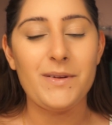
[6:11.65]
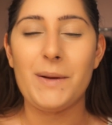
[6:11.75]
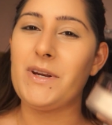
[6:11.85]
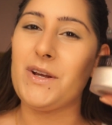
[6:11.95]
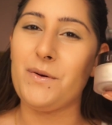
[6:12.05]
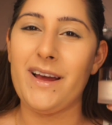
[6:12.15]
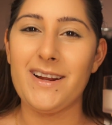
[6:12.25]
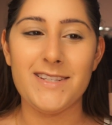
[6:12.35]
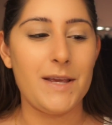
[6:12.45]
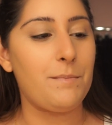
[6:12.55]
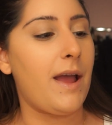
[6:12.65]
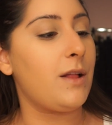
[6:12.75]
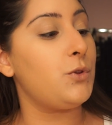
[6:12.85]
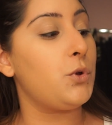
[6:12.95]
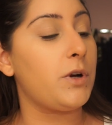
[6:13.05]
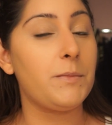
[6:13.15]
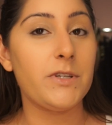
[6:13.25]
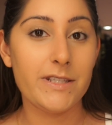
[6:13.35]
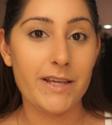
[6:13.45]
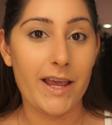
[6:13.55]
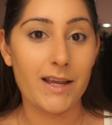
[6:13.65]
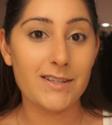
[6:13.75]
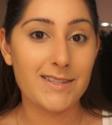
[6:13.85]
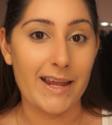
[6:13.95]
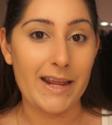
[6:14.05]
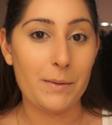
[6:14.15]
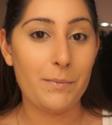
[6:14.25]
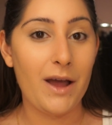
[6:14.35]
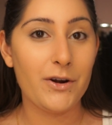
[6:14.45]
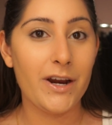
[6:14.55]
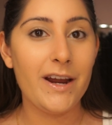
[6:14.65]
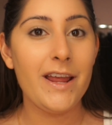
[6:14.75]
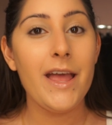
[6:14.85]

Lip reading: I'm going to go ahead and take my Laura Mercier setting powder